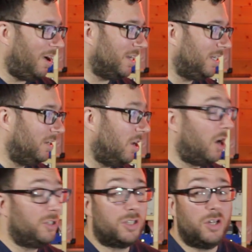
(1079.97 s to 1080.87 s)
I
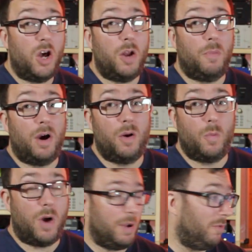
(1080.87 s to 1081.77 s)
just learned my
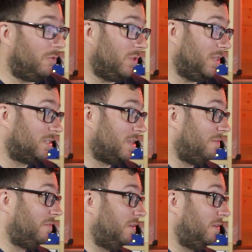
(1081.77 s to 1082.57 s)
own with all this stuff.